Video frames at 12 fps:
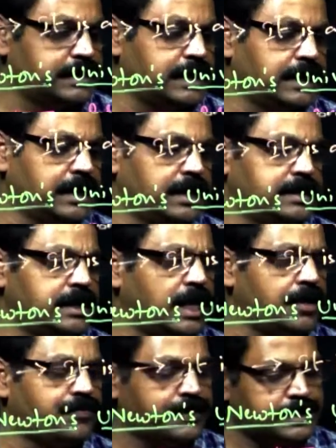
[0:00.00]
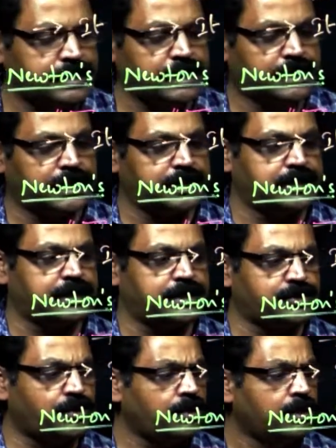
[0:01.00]
is increasing, f is decreasing.
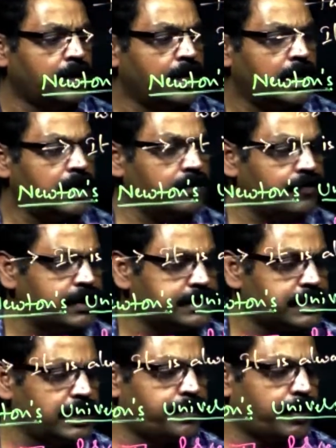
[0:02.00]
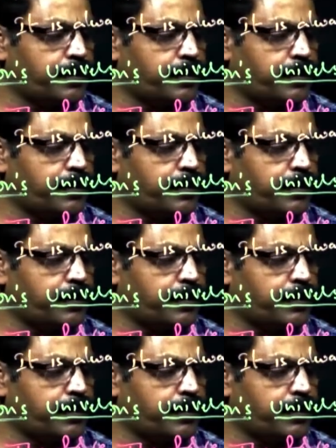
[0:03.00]
So, inversely